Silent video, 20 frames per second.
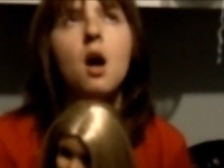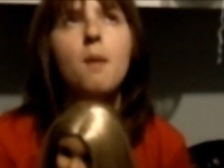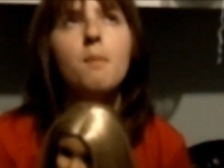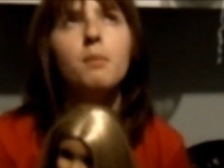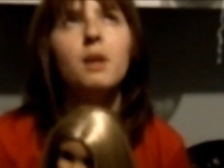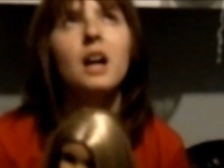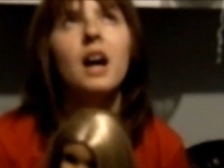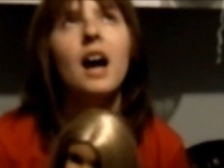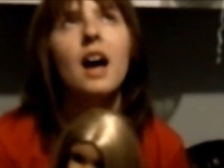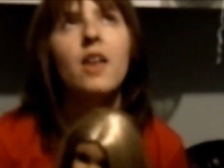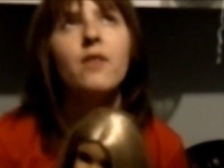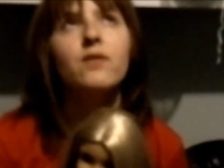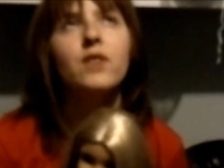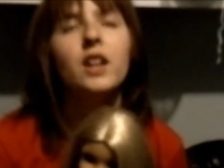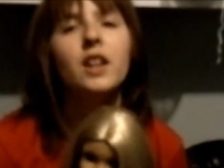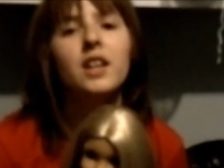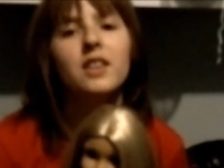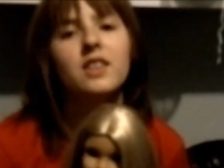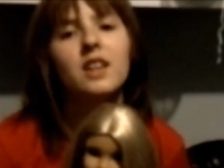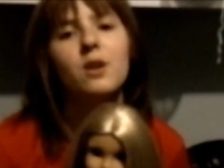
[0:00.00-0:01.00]
But I
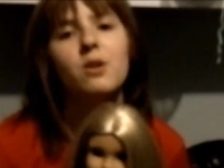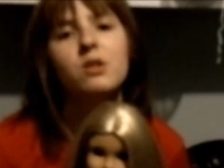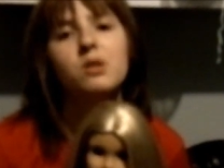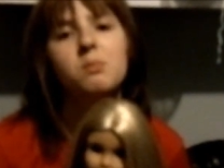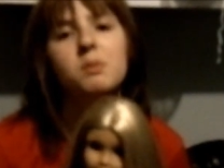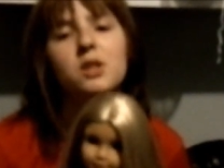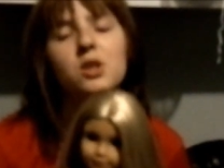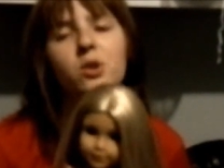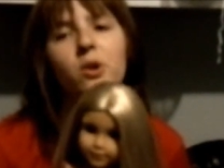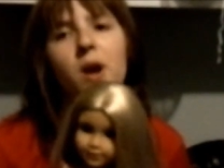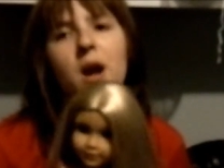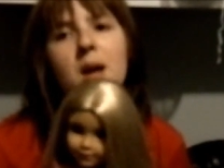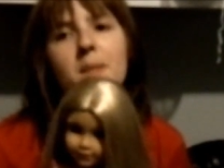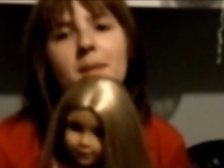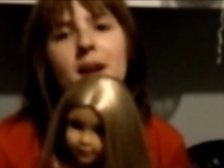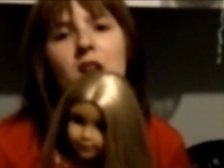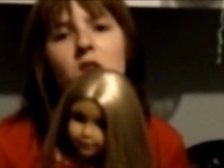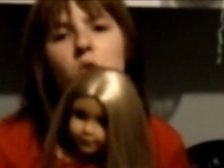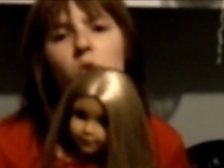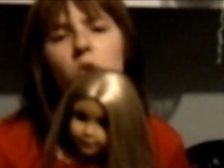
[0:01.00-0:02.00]
felt like that was betraying
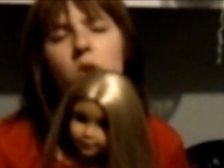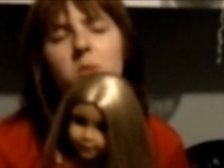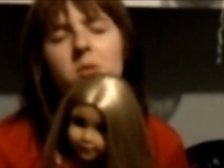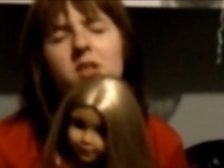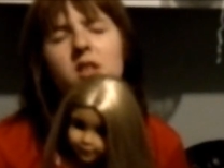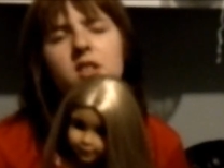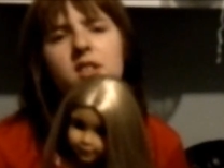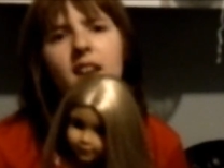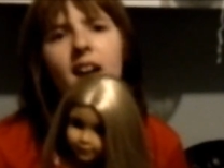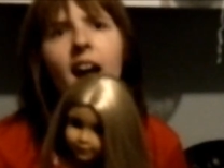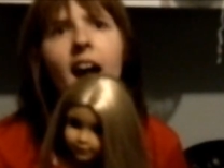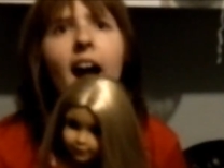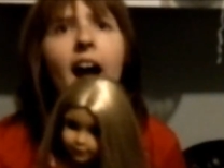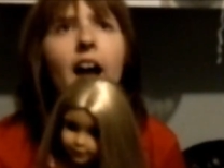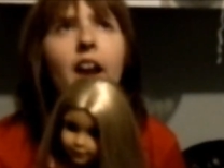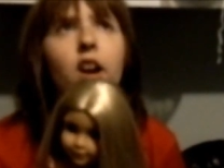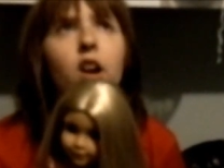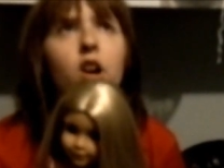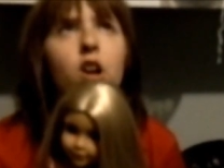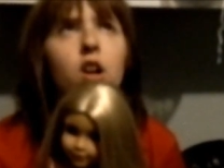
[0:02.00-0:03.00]
my Julie, since I
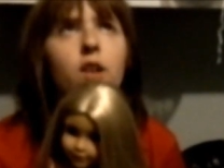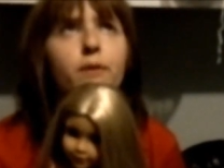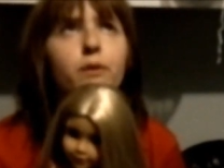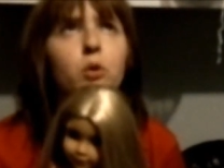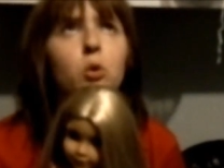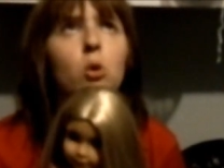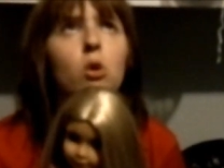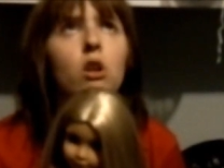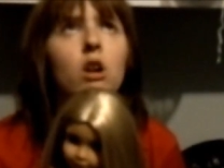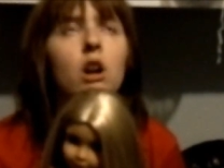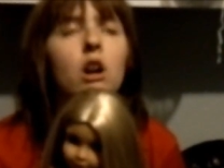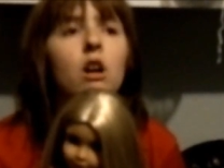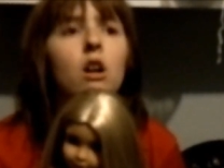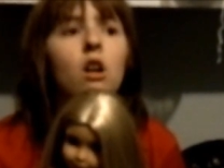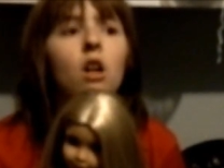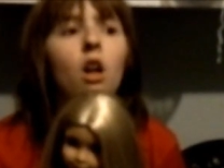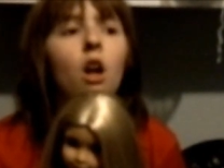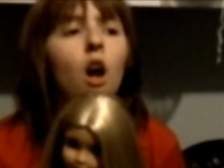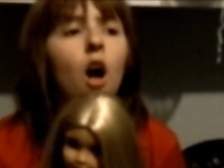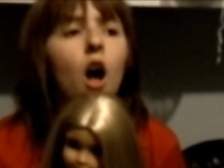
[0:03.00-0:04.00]
had her for
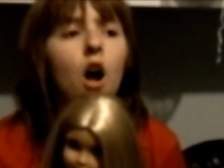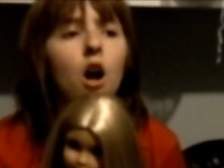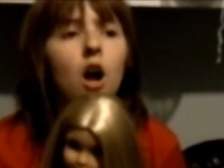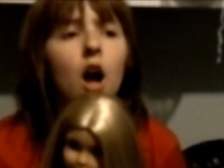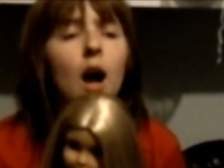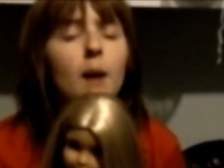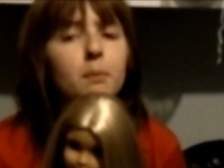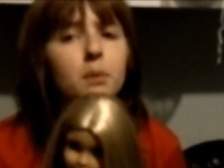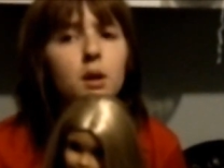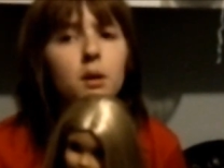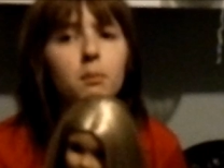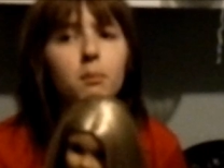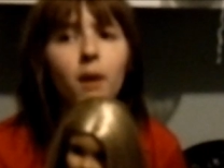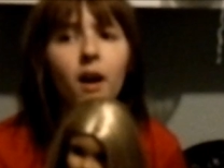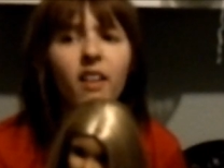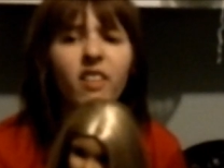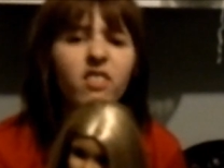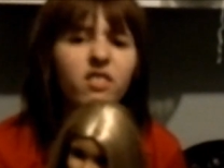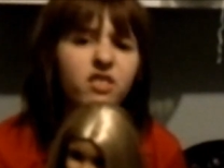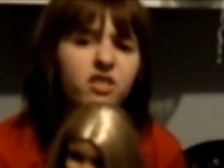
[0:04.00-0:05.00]
a couple
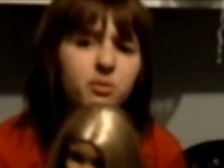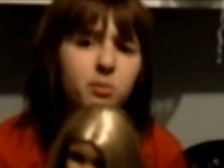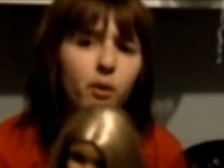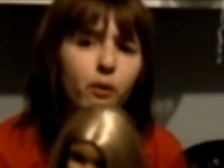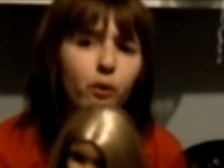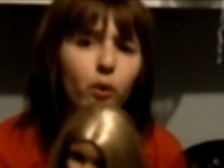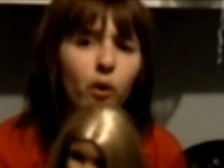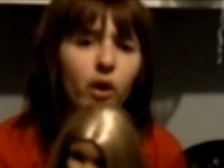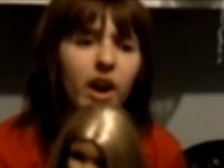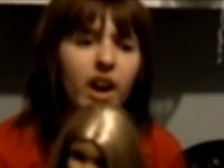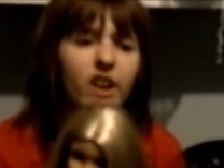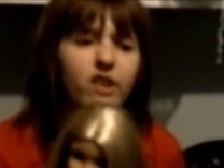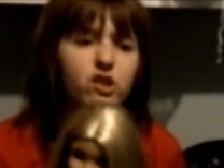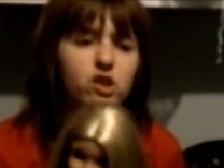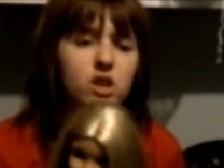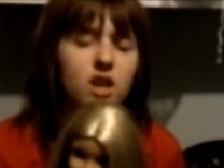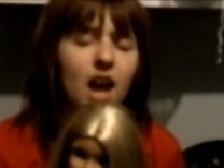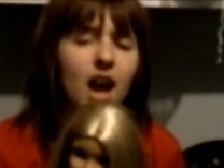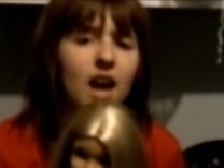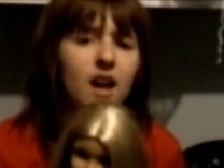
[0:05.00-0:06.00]
months before I
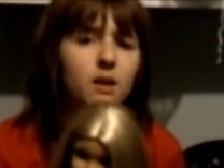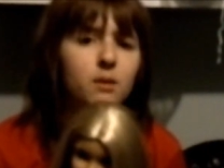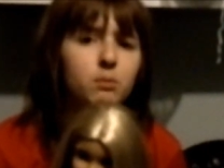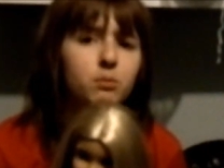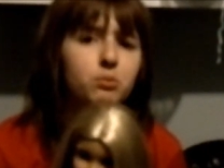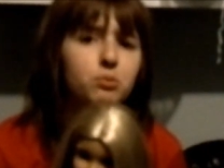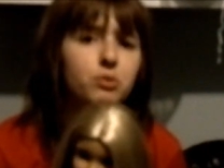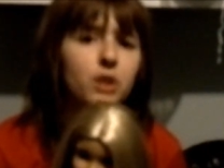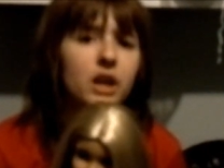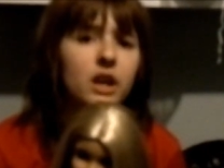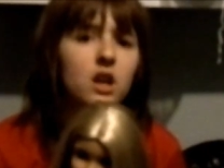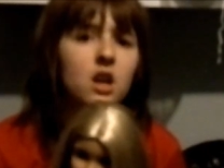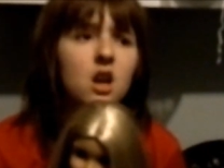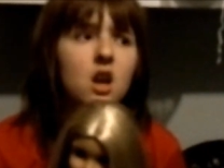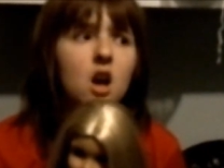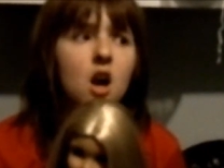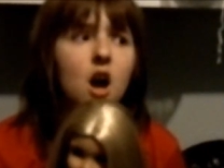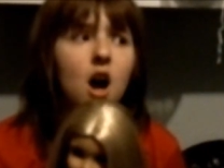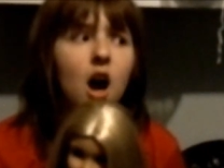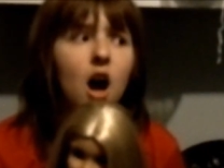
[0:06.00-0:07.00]
actually had a, like,
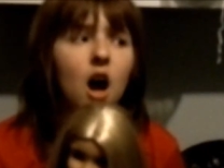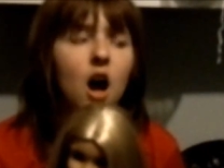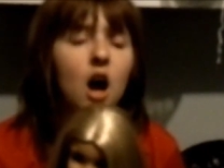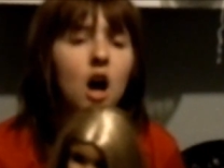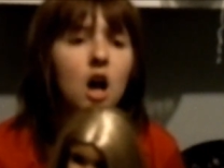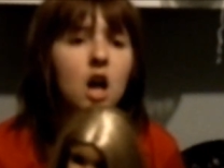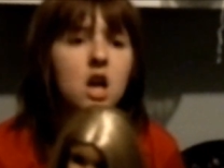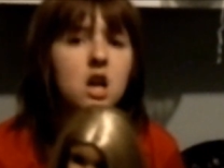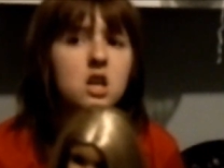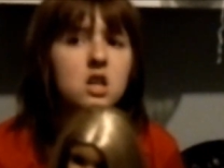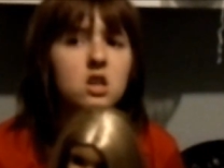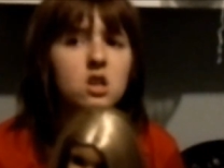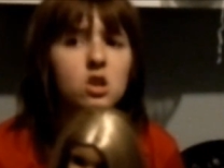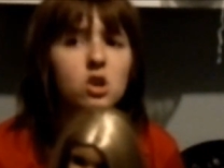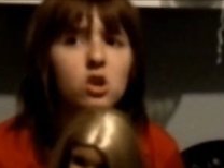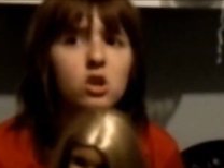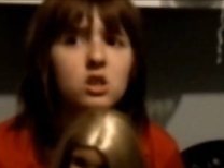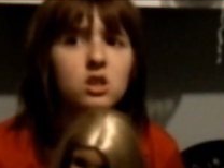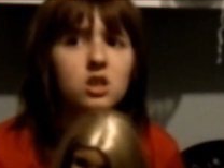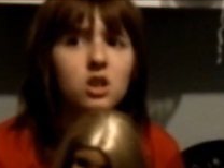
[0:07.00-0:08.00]
it
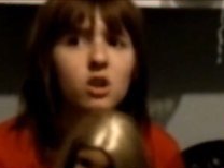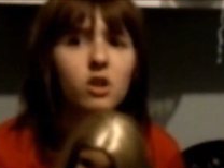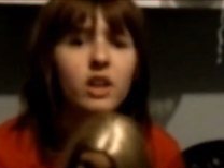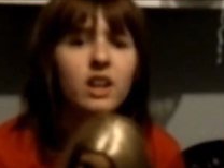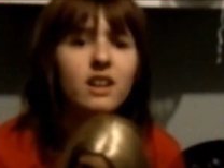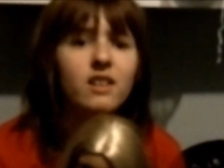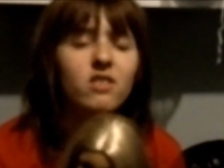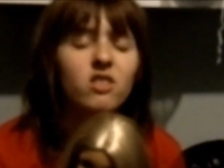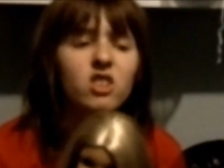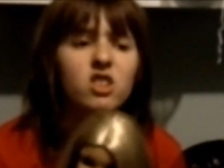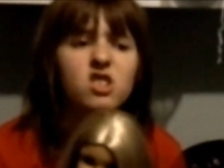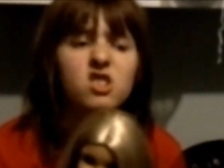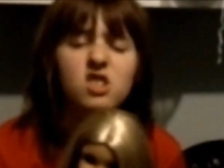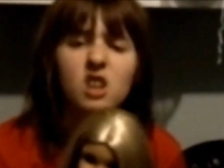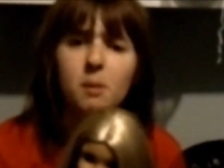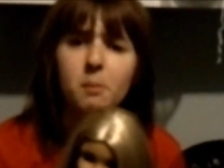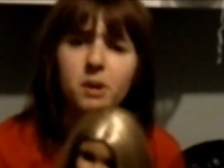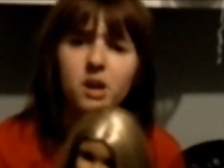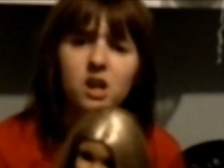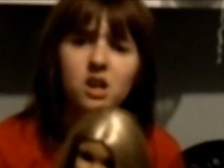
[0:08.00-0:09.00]
took till like the
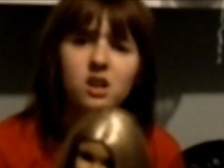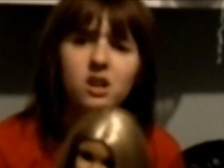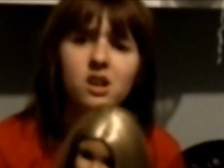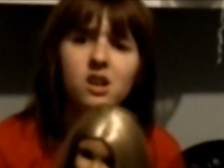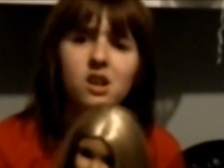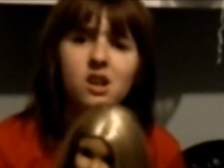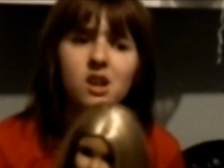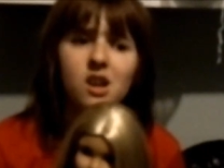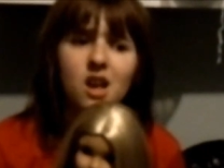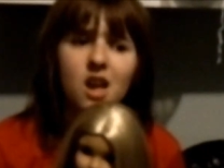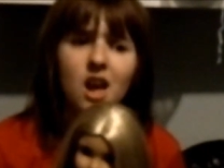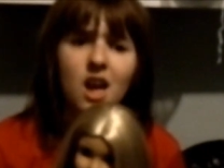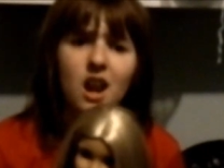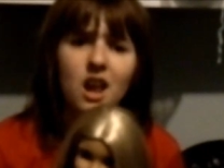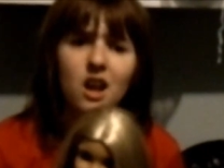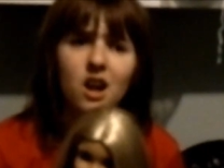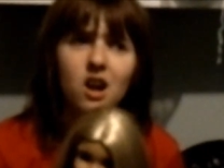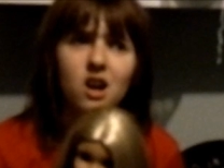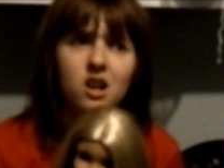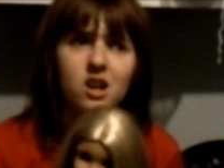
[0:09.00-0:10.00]
summer, and
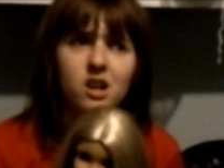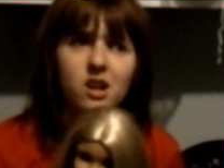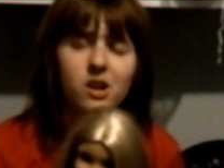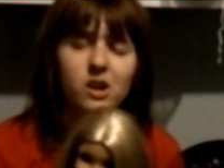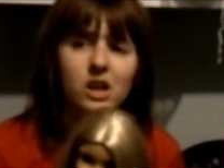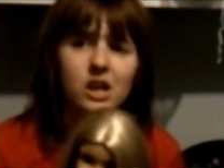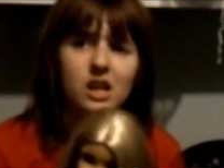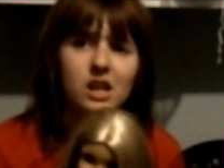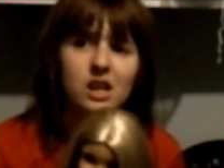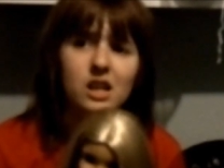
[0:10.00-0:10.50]
I got her